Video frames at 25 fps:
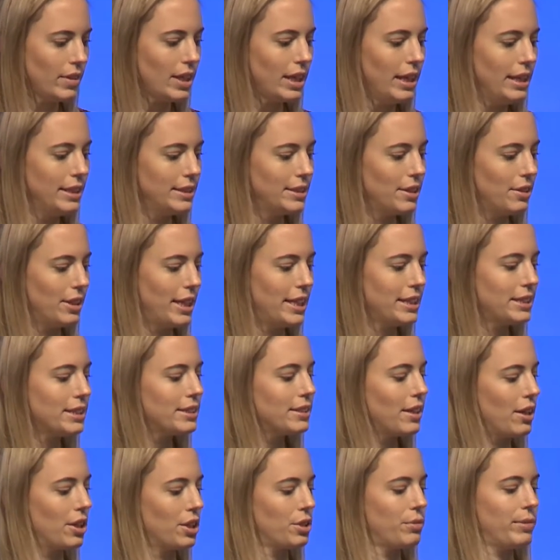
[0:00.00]
And so let's
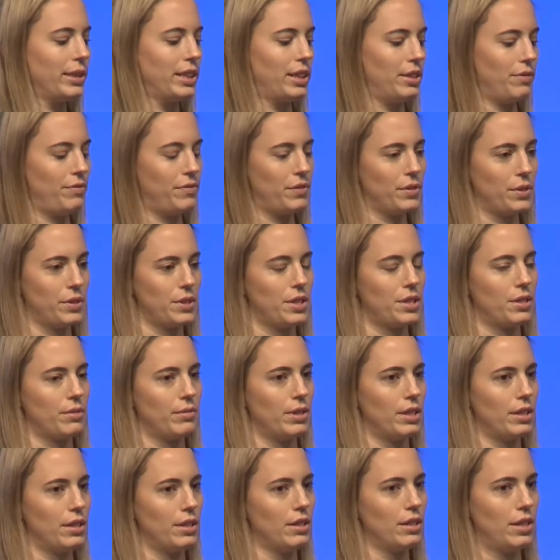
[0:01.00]
start with the first
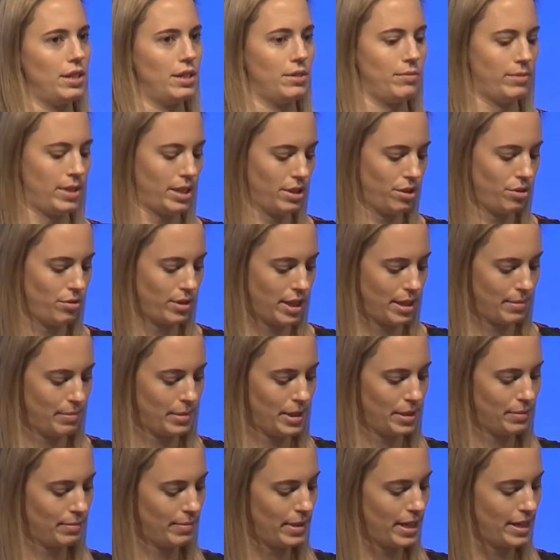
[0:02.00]
one. And what do I
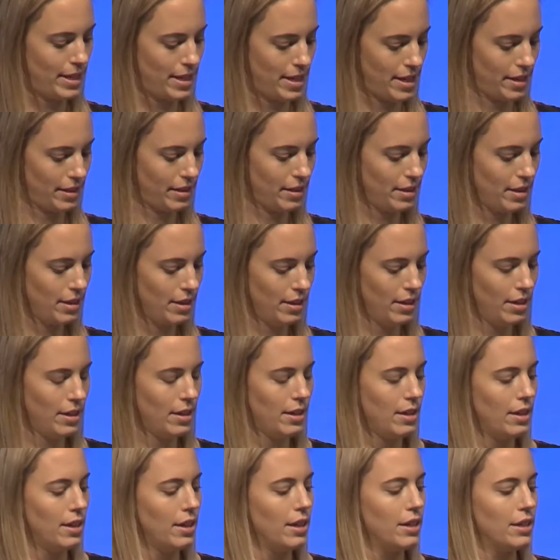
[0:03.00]
mean by that?
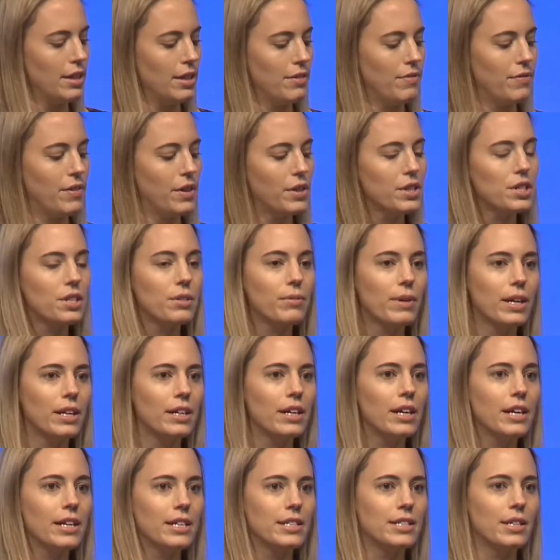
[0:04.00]
The first
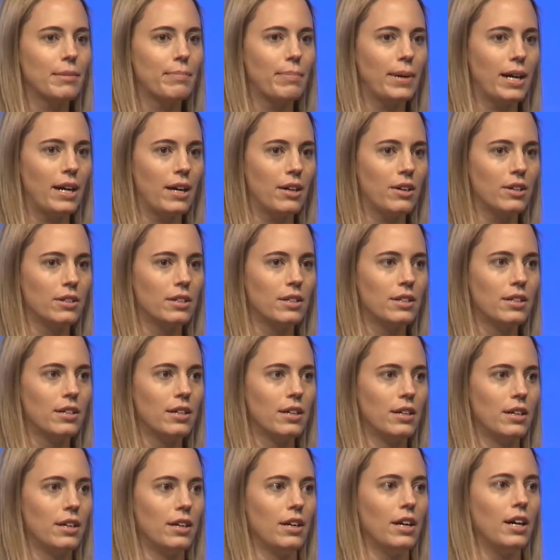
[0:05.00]
one is about
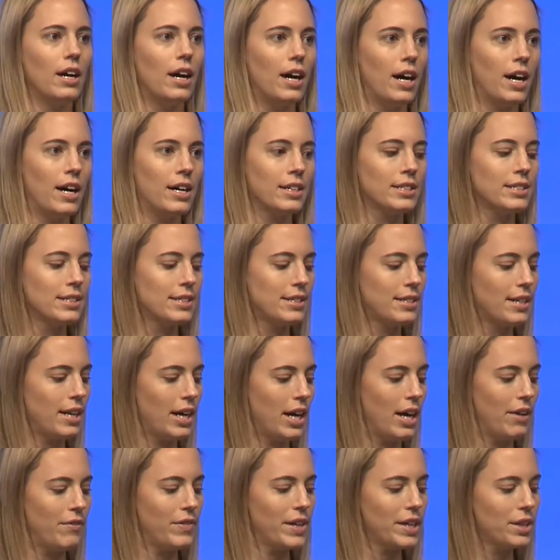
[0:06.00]
us
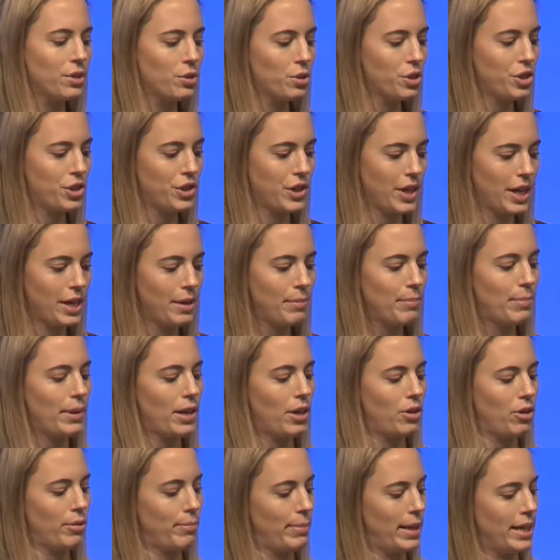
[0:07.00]
having to shape
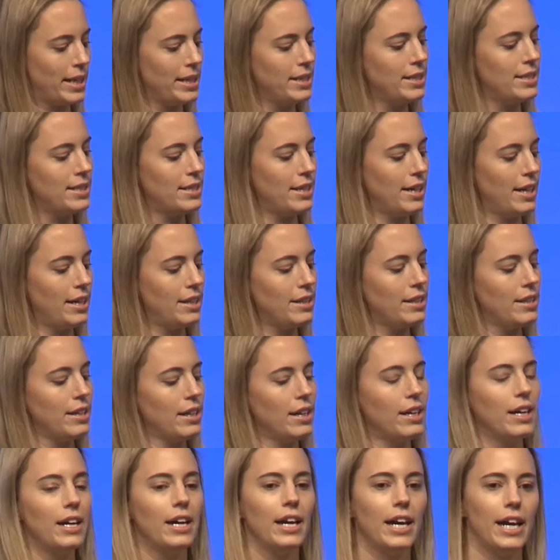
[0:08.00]
our mindset
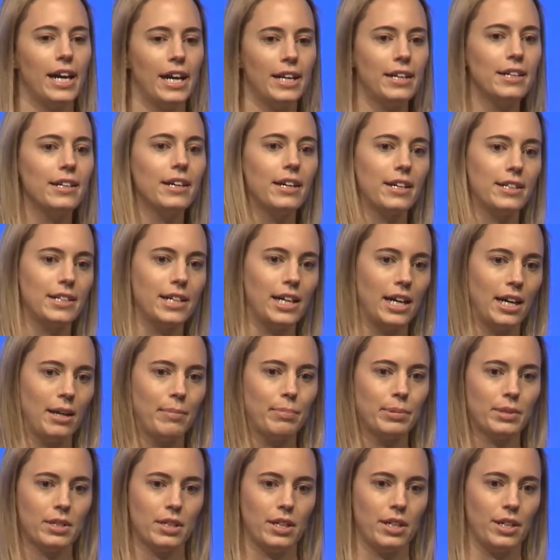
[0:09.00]
and
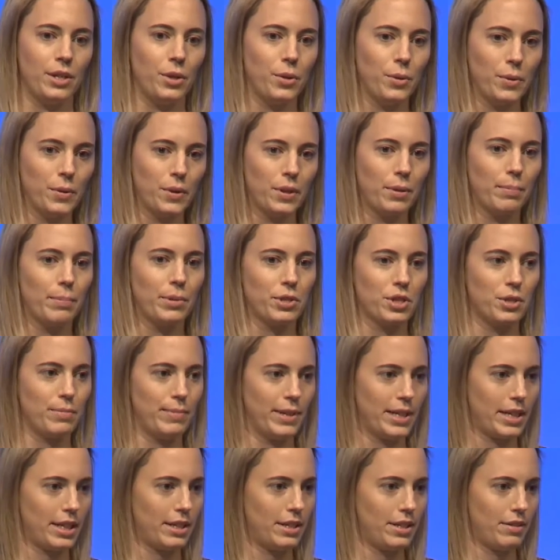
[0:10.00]
adapt a youth
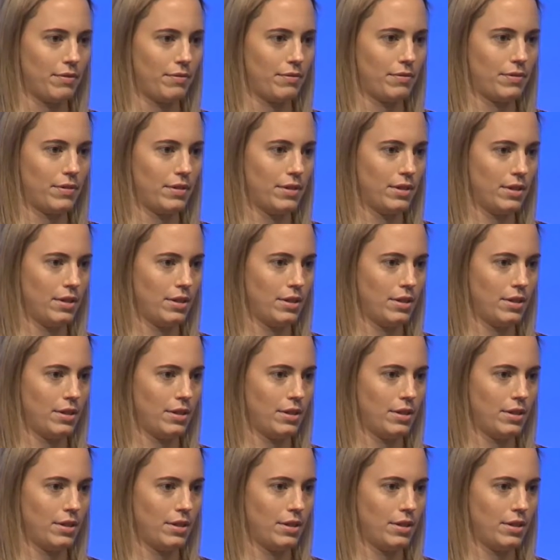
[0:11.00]
perspective.